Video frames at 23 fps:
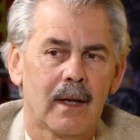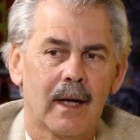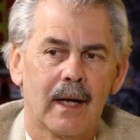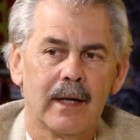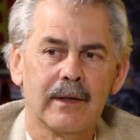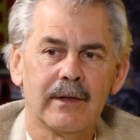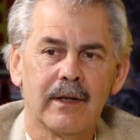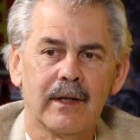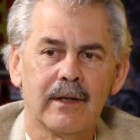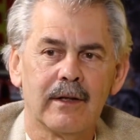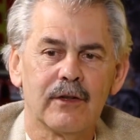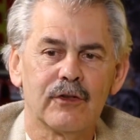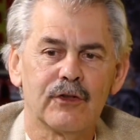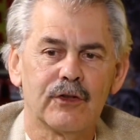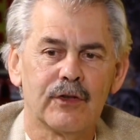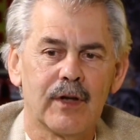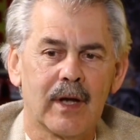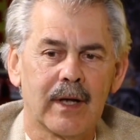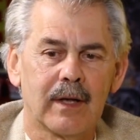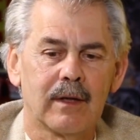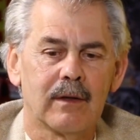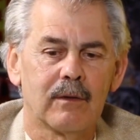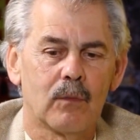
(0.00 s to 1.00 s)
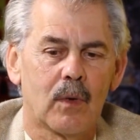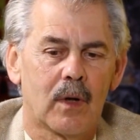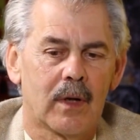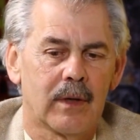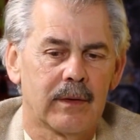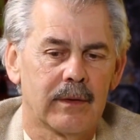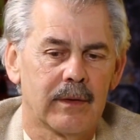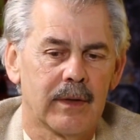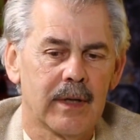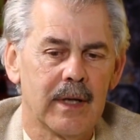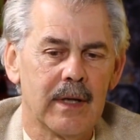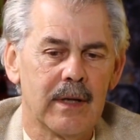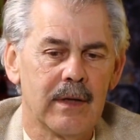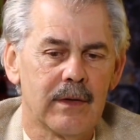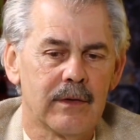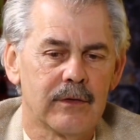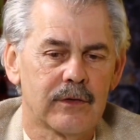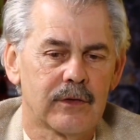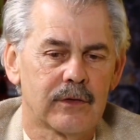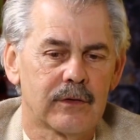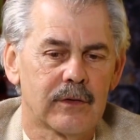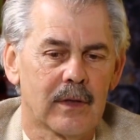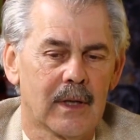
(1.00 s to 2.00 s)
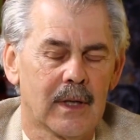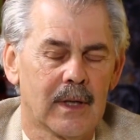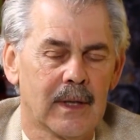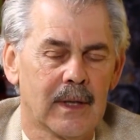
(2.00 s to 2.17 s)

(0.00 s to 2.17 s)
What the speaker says: And then the second one is